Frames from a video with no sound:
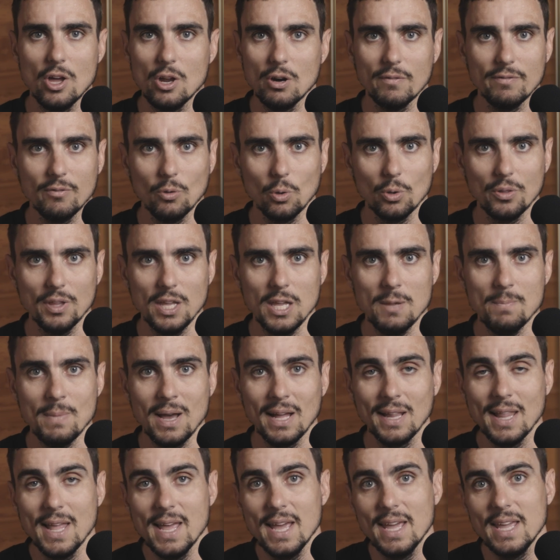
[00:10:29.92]
or fourth
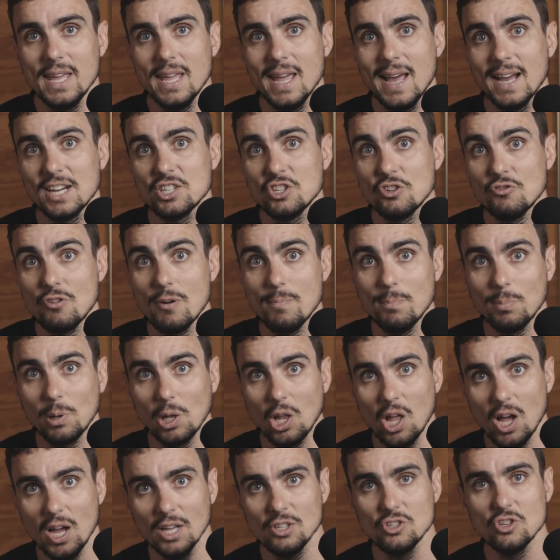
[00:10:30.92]
email, he actually
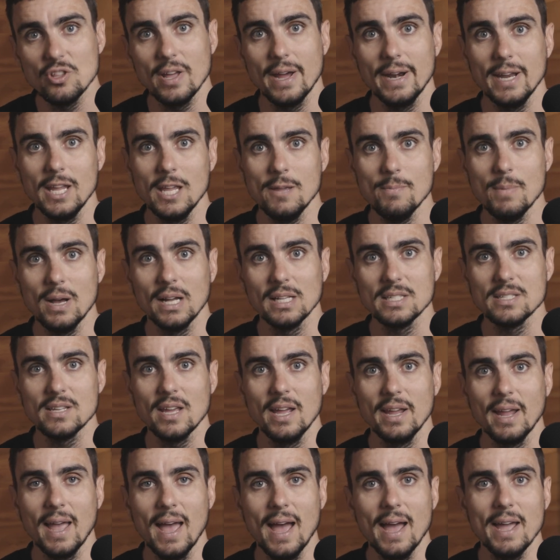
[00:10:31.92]
replied to that email
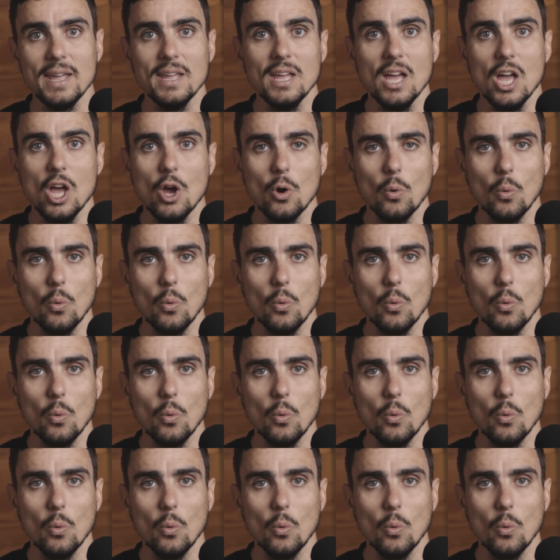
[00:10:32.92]
saying, hey,